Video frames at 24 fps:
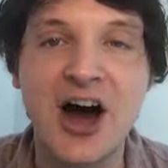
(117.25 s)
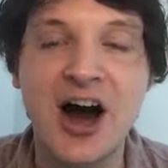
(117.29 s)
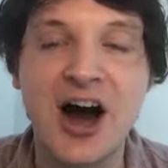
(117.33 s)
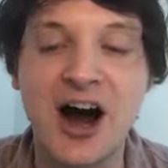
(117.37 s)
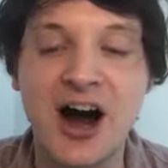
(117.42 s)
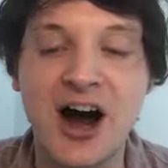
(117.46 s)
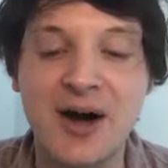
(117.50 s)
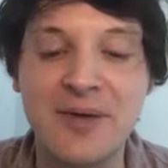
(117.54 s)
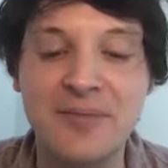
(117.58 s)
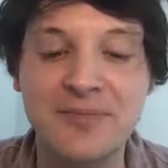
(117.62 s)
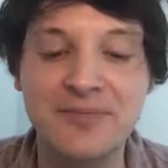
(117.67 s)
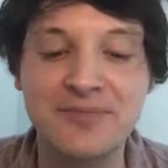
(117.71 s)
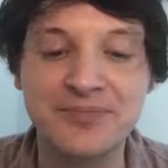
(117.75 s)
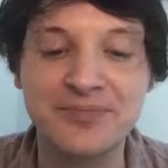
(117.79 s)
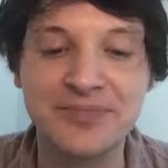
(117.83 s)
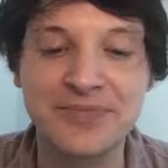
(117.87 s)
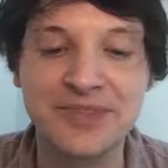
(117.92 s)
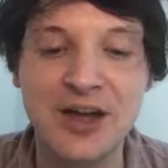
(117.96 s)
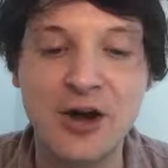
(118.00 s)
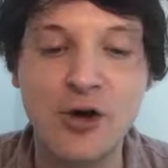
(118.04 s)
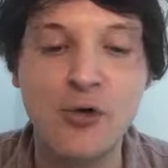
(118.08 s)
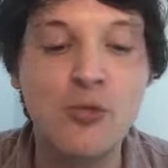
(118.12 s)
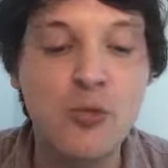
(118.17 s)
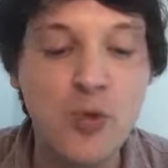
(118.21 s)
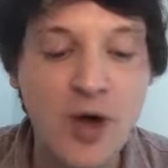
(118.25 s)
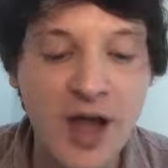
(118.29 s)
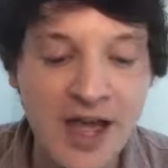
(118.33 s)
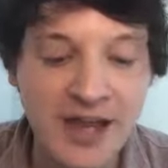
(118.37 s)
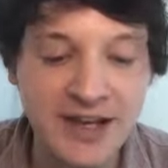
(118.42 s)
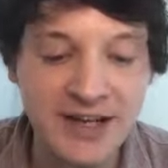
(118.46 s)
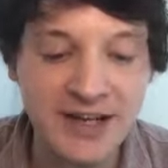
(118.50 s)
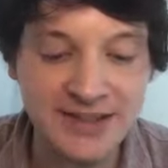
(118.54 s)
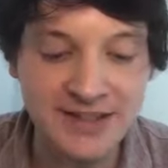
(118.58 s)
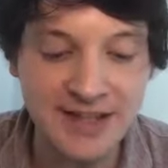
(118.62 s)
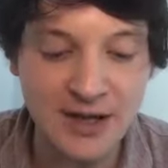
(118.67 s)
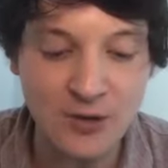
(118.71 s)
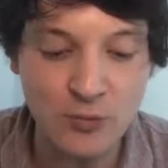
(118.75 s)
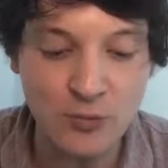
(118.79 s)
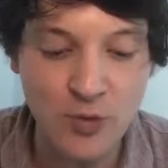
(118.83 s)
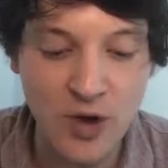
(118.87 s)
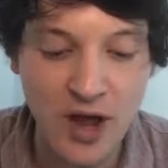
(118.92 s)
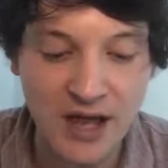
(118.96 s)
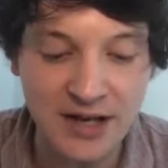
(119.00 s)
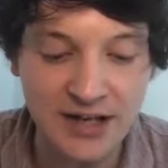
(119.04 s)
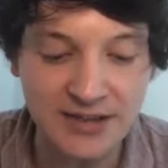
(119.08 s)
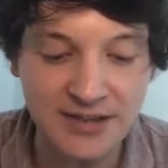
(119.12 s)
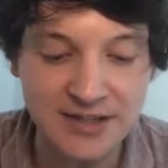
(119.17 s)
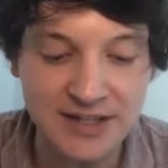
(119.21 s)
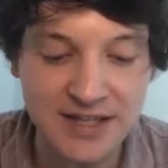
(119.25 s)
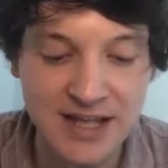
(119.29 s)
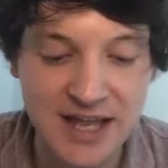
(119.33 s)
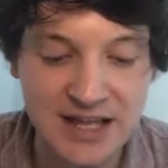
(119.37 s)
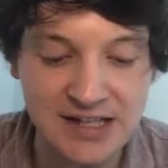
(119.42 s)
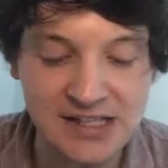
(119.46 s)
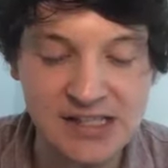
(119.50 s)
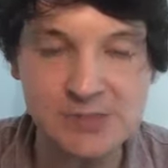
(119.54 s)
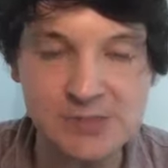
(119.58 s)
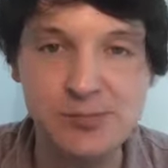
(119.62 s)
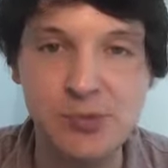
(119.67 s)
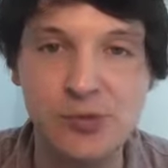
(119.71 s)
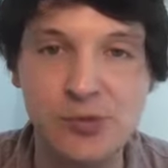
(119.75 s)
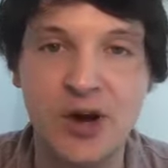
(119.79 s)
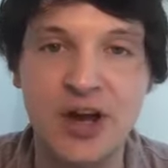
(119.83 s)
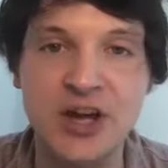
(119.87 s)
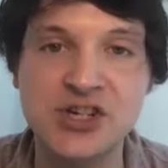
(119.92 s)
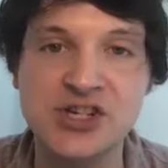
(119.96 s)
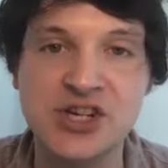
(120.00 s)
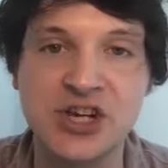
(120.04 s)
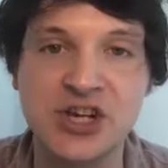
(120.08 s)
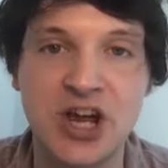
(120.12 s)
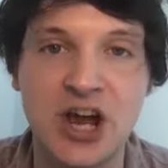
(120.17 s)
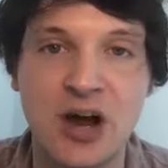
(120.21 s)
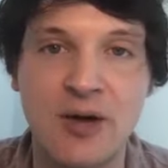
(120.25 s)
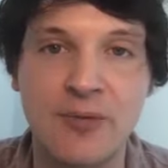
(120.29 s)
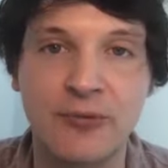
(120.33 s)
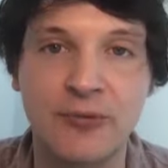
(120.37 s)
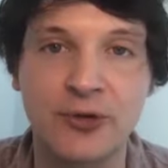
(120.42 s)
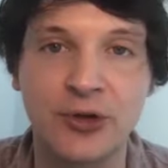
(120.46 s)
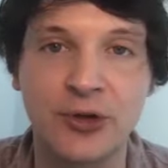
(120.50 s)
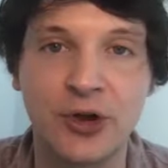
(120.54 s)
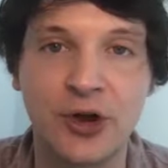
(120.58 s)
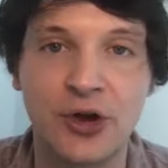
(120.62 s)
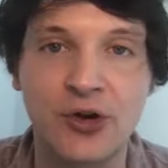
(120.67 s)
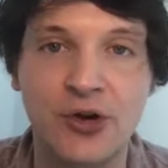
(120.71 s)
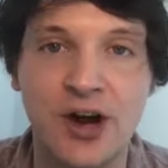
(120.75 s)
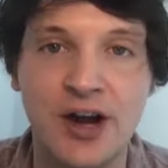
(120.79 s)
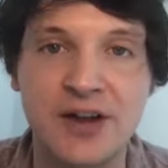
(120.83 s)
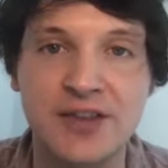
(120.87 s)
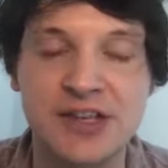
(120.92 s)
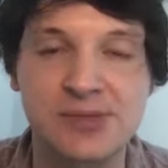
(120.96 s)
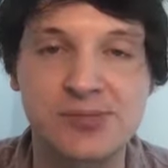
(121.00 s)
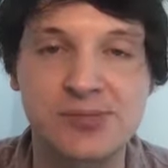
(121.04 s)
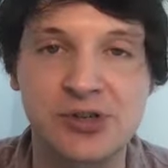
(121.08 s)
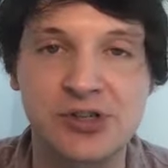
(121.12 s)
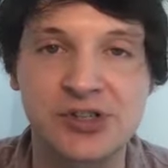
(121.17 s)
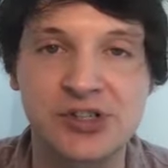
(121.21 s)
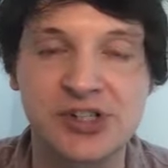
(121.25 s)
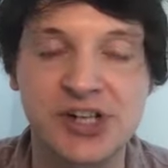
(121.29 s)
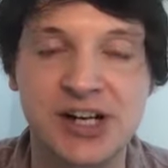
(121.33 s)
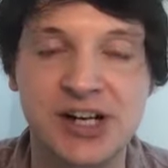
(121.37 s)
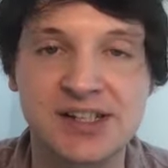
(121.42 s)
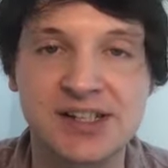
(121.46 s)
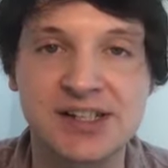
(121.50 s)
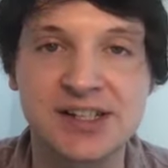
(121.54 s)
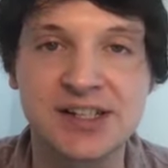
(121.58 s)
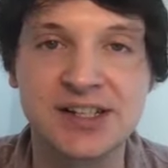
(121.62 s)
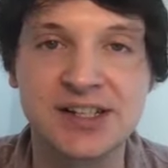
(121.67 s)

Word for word: Um, where did where did the inspiration come for you in creating this project?